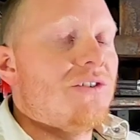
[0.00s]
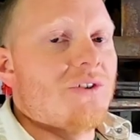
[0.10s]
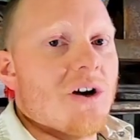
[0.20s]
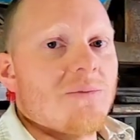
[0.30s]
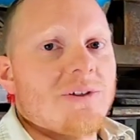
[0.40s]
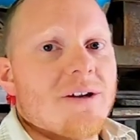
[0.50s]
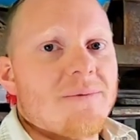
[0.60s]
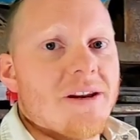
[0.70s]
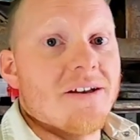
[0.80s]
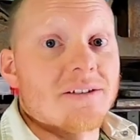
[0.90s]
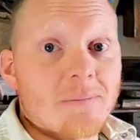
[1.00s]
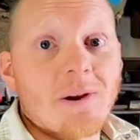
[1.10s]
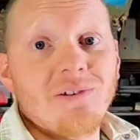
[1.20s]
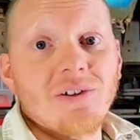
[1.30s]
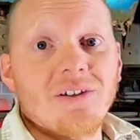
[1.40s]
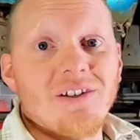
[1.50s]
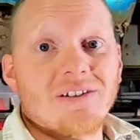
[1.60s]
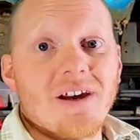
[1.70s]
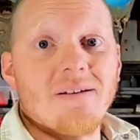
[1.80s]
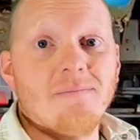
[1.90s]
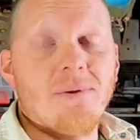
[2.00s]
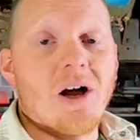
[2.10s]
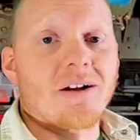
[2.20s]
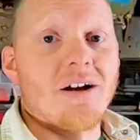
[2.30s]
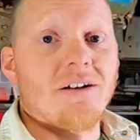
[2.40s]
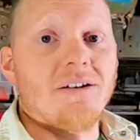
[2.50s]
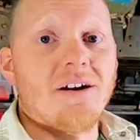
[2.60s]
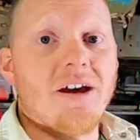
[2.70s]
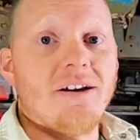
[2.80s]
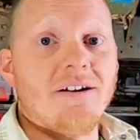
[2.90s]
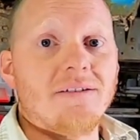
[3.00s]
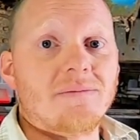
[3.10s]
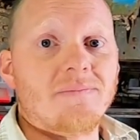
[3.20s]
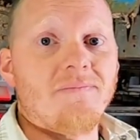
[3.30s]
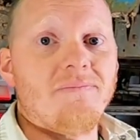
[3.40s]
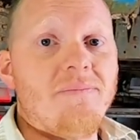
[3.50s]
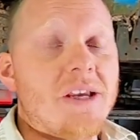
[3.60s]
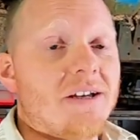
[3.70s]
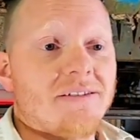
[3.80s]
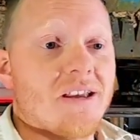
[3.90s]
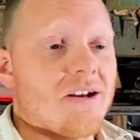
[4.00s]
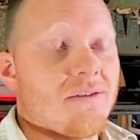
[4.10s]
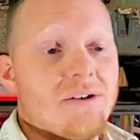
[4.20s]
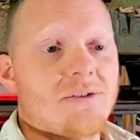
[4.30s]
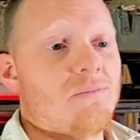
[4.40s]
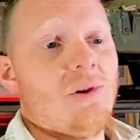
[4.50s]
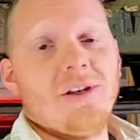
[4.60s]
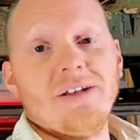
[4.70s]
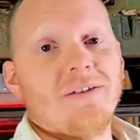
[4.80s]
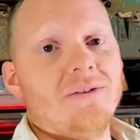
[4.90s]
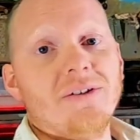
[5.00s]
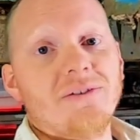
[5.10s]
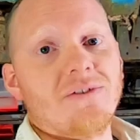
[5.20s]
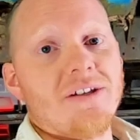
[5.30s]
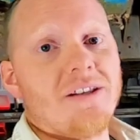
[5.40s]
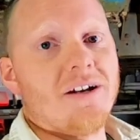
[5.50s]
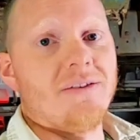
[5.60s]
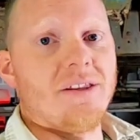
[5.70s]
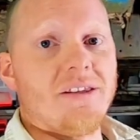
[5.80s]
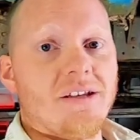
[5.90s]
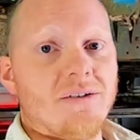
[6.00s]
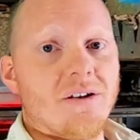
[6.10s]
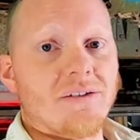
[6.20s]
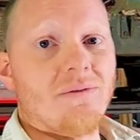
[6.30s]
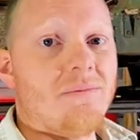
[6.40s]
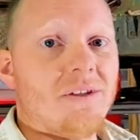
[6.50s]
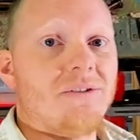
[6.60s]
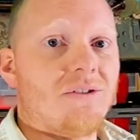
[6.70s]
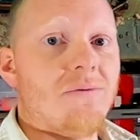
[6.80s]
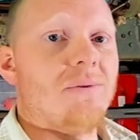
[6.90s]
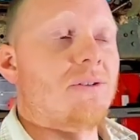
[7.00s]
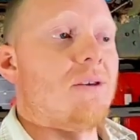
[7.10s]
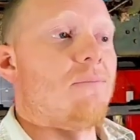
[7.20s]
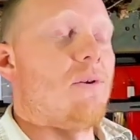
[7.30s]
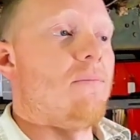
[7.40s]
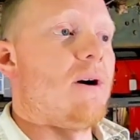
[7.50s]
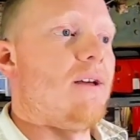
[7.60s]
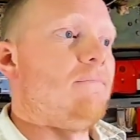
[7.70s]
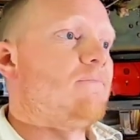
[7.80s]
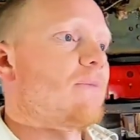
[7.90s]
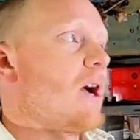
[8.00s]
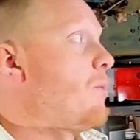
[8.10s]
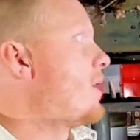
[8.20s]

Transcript: gone with something else. I probably should have just gotten block hugger headers, because there's plenty of clearance right there, and then the exhaust would have been super simple. But I